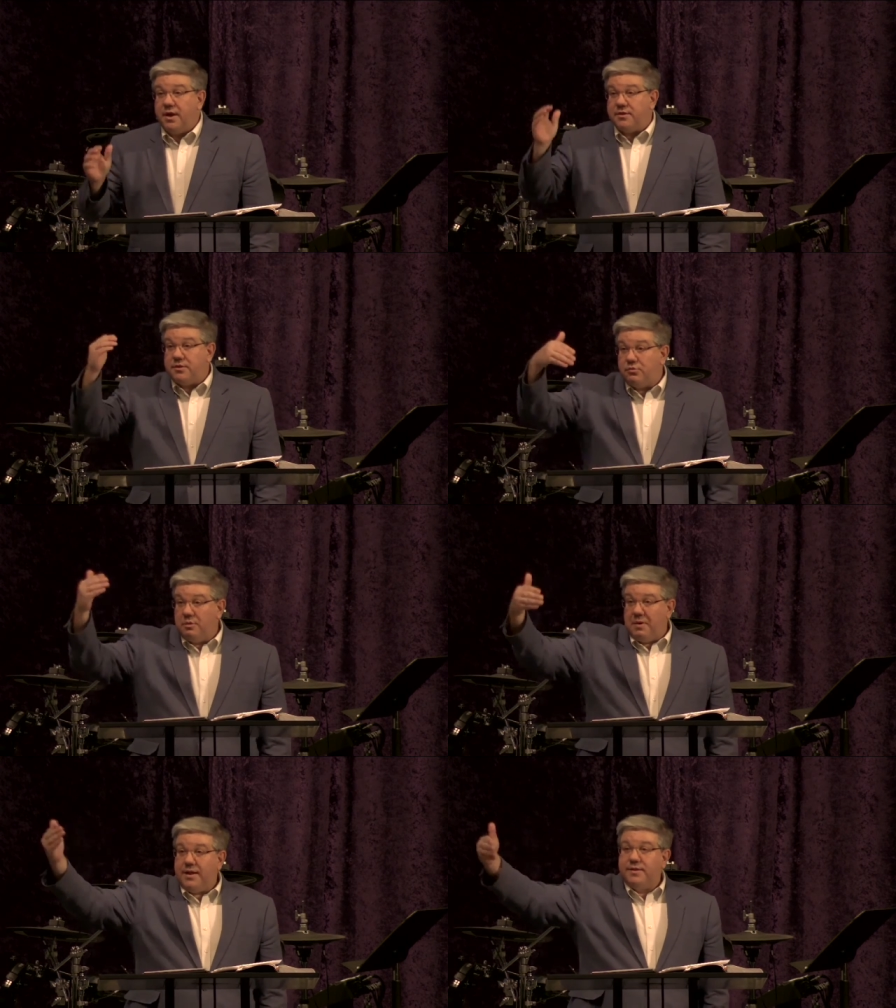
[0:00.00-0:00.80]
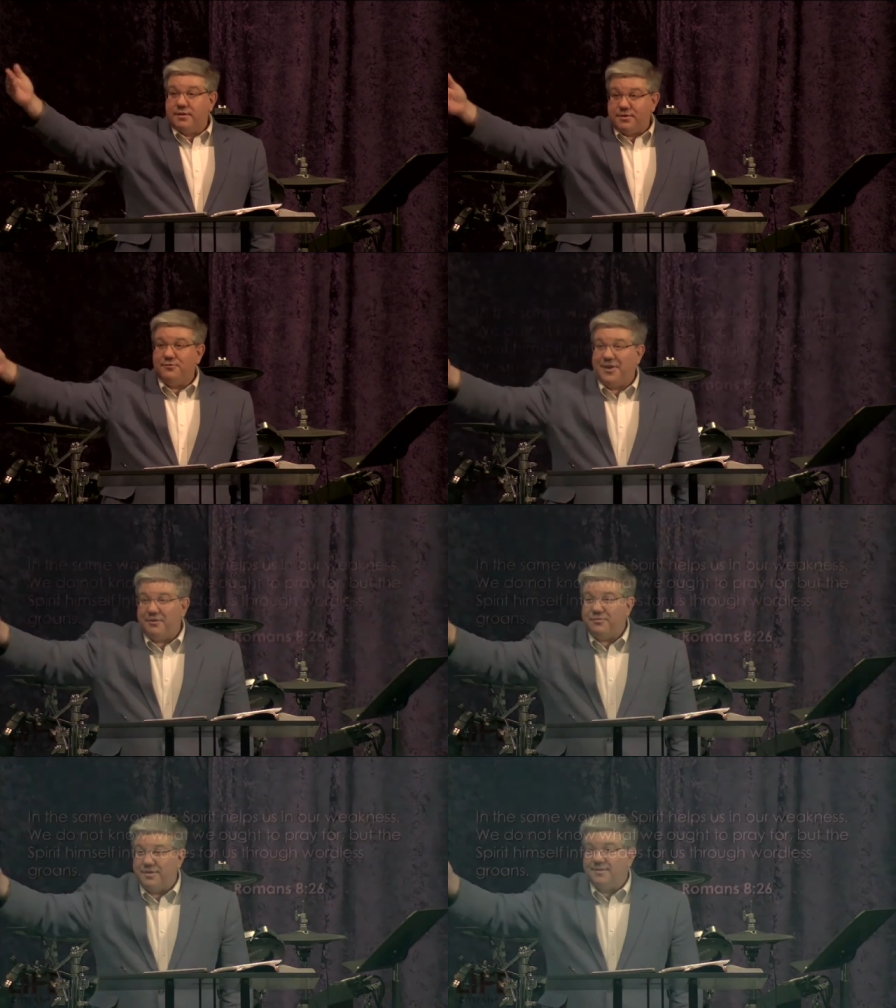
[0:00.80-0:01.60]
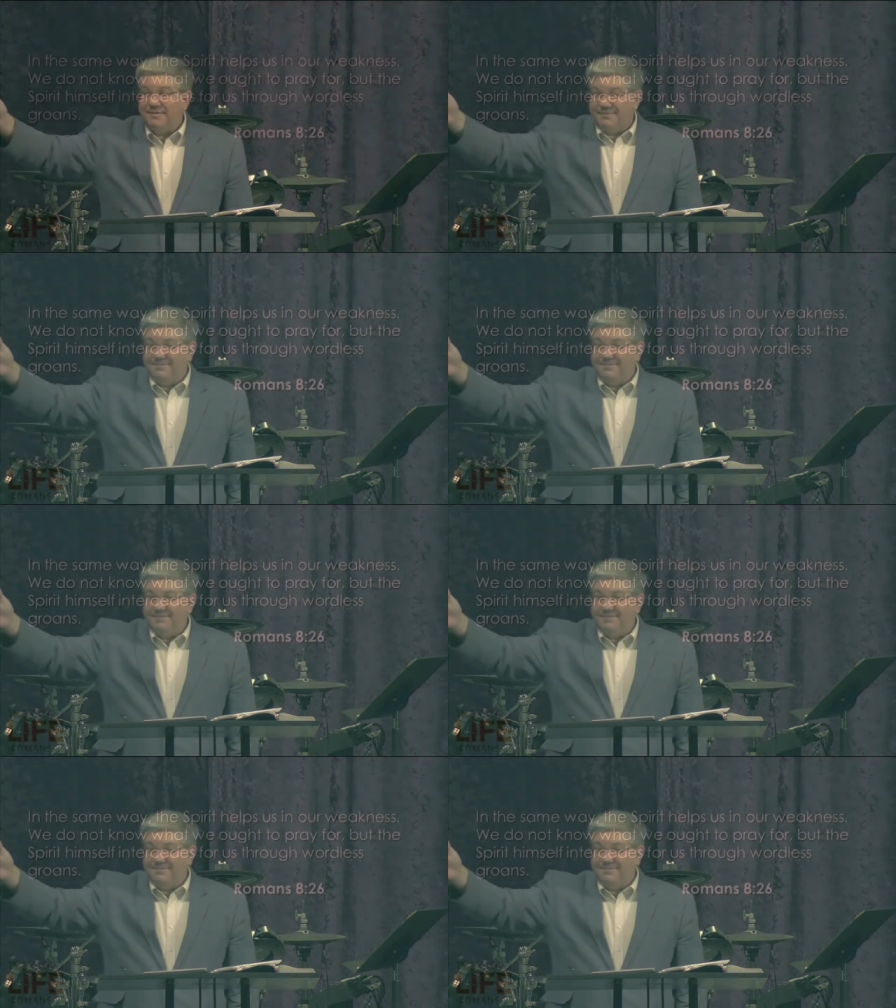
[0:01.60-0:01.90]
does is remind us of heaven.